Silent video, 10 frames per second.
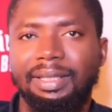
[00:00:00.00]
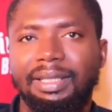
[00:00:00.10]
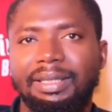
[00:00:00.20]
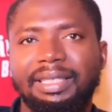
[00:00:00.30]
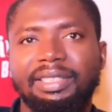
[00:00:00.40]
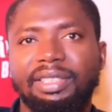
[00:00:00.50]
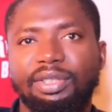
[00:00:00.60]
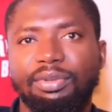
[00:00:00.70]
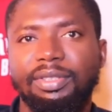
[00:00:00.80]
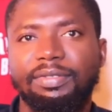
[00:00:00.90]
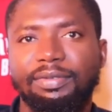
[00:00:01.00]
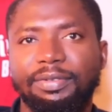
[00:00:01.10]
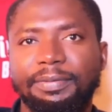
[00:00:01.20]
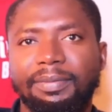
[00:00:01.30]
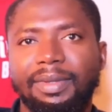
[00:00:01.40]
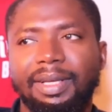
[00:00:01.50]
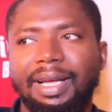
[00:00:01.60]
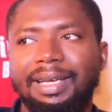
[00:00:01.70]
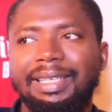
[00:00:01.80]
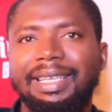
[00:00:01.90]
that is disgraceful,
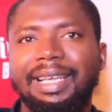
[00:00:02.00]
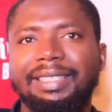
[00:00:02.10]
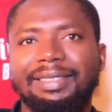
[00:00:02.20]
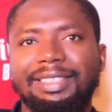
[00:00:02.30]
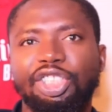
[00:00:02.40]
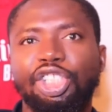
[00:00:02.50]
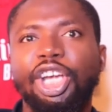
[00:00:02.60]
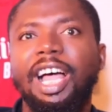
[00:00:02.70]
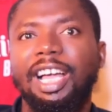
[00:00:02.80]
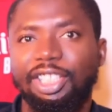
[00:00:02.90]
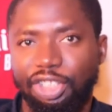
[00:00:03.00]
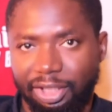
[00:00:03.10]
and he gets charged